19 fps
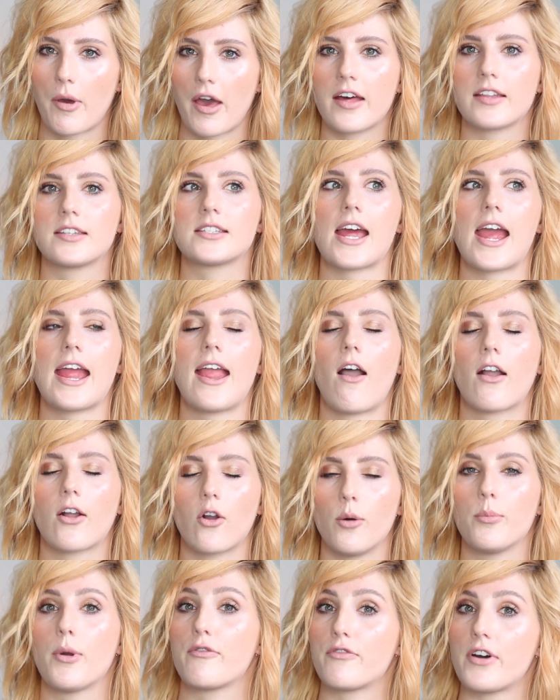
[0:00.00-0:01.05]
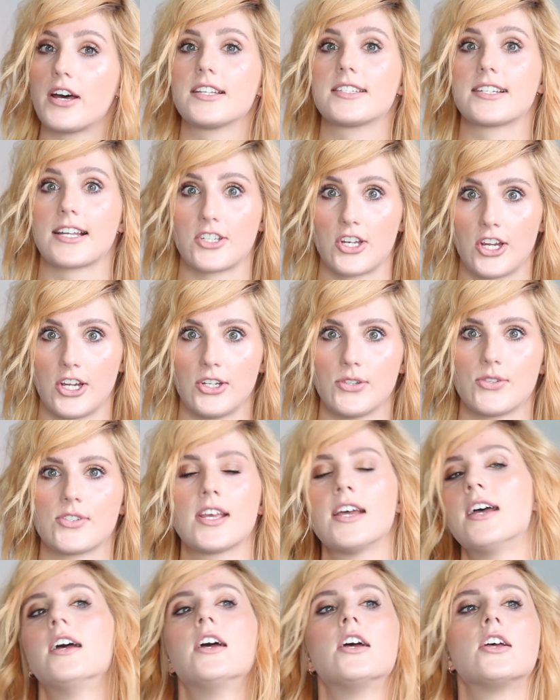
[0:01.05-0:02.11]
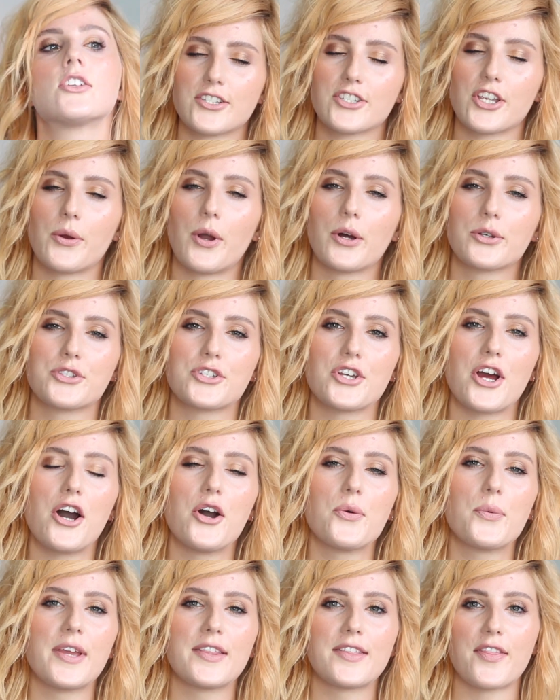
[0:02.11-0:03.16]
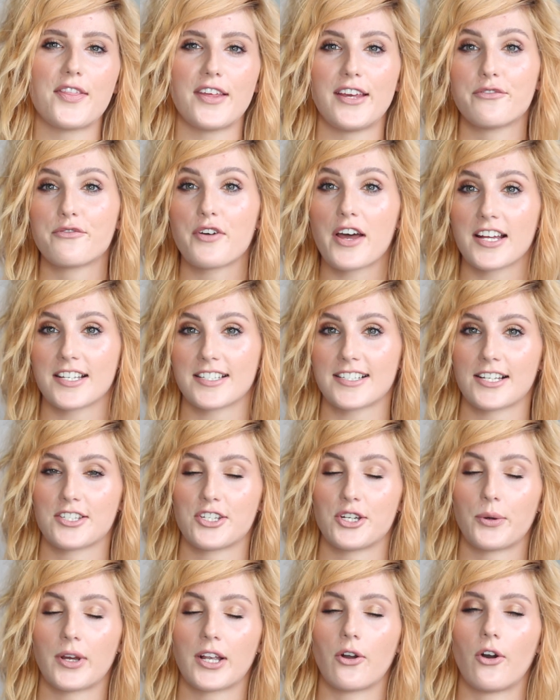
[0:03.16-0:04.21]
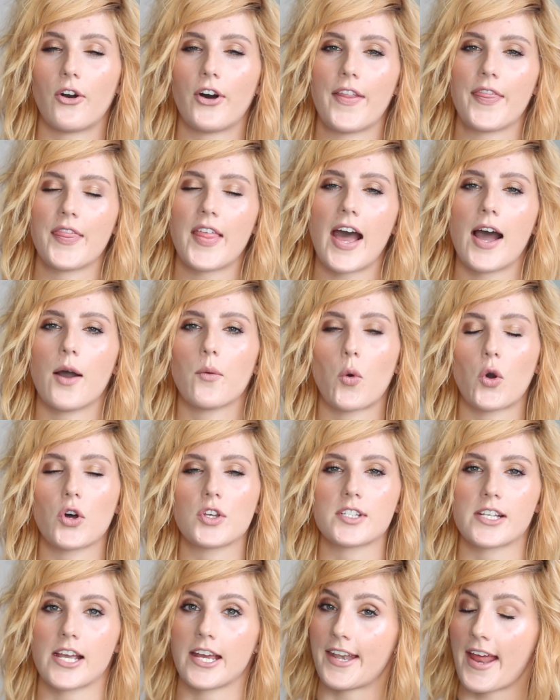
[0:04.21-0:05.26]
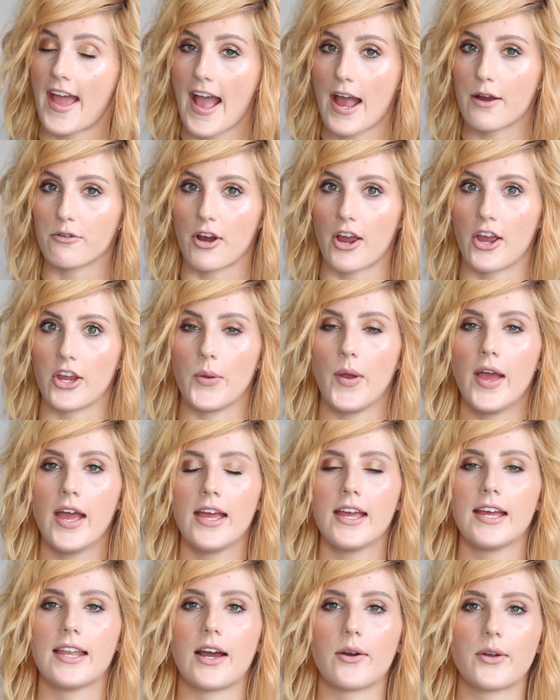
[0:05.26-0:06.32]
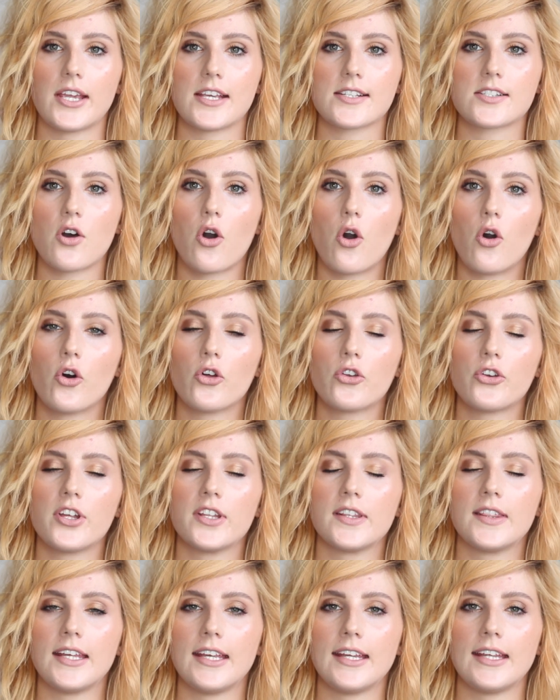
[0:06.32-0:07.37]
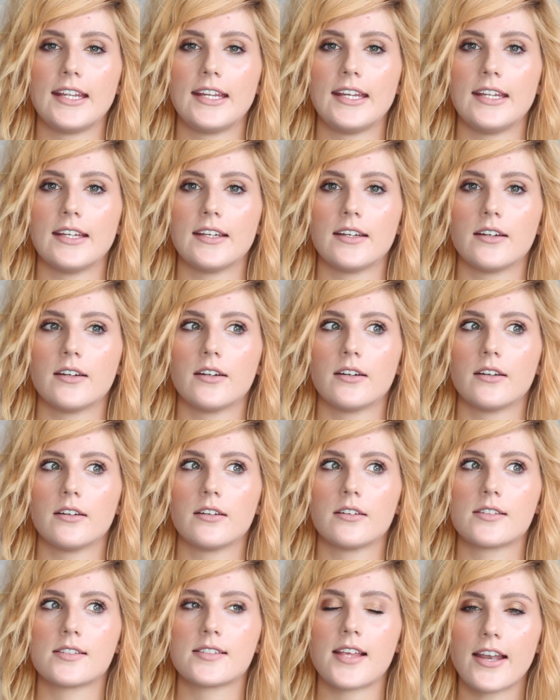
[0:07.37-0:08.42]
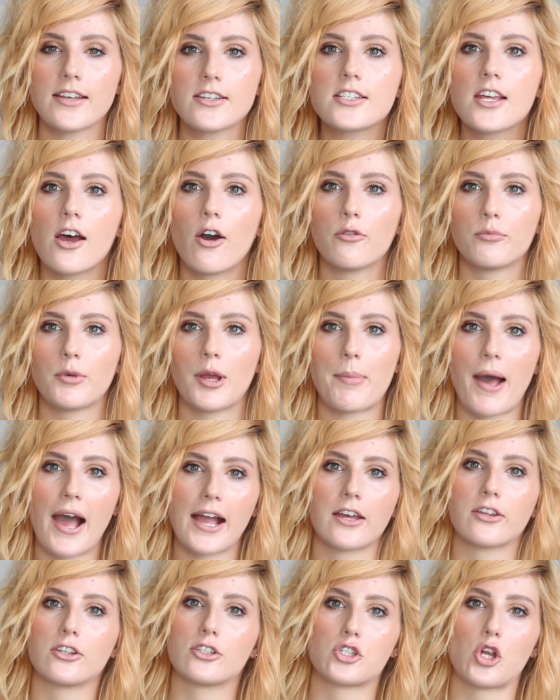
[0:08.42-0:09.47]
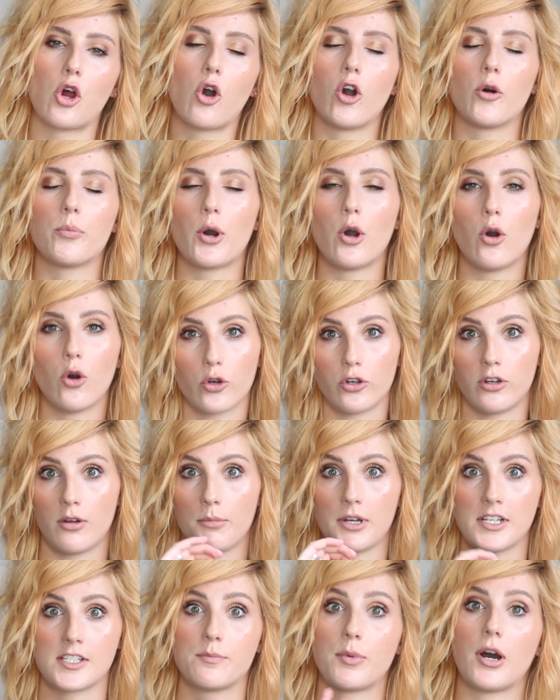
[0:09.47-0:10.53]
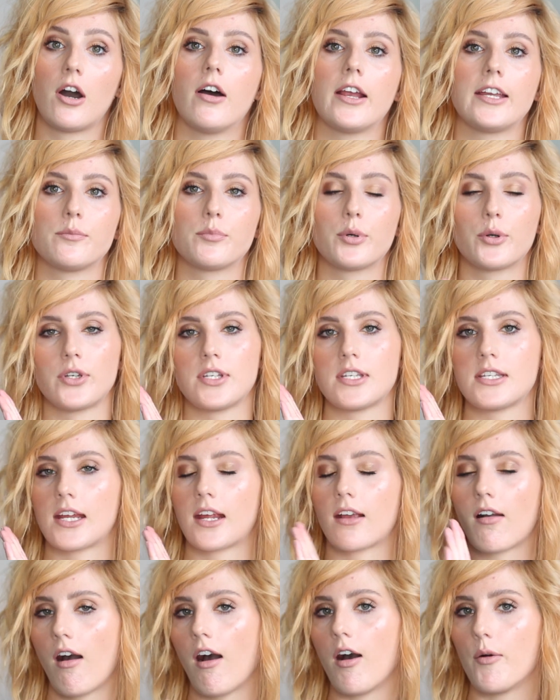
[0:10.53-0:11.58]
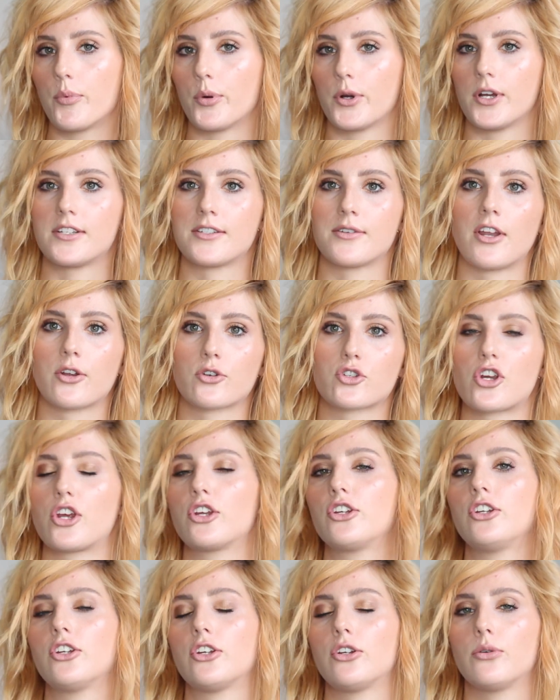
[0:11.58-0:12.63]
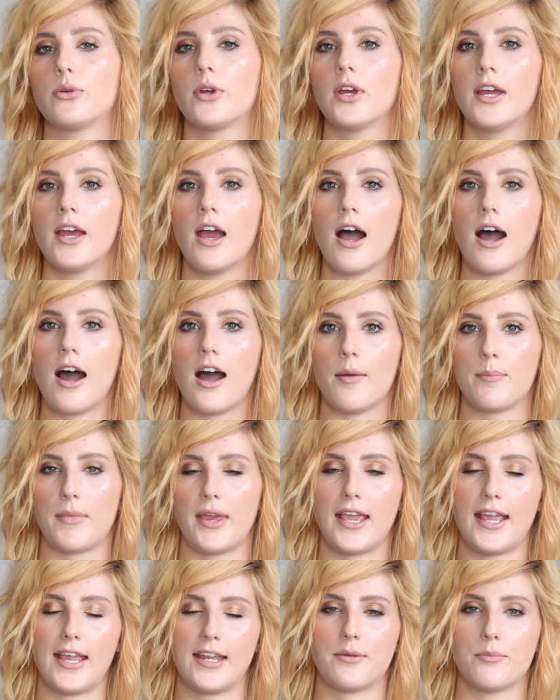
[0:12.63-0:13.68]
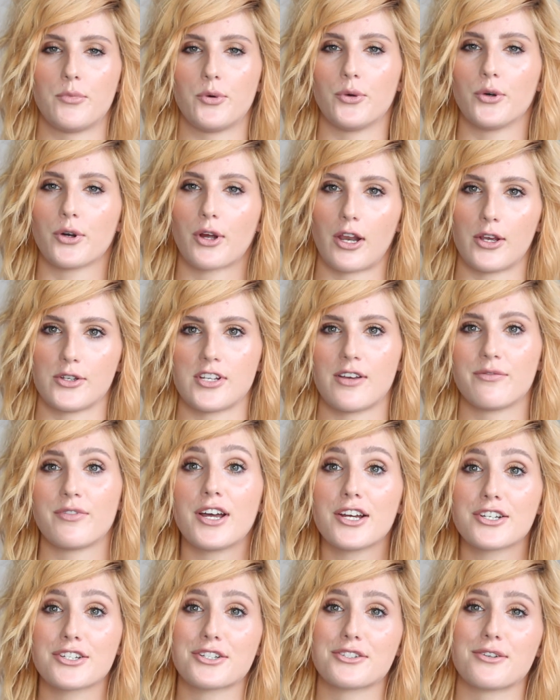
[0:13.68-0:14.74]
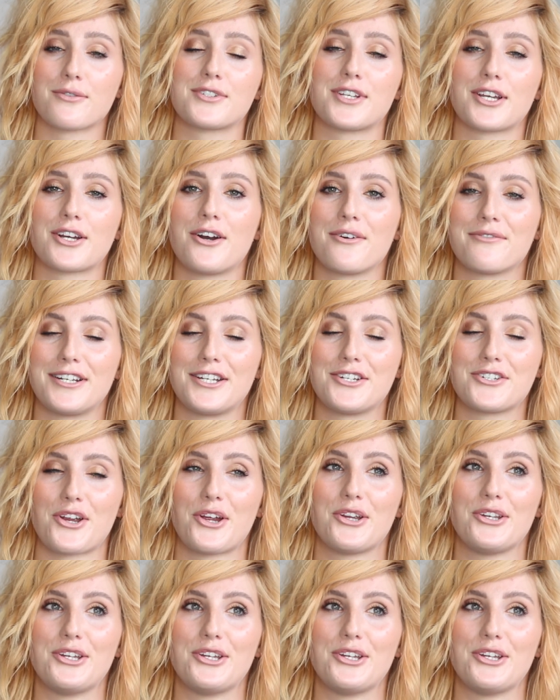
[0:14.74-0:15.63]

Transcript: birthday, I got my first tattoos. And so I'll start with the first tattoo I got, and that was an arrow. Now, it's on the centre of my back at the top, on my spine, pointing upwards, and I'll show you it in a more close-up version, because obviously I can't really show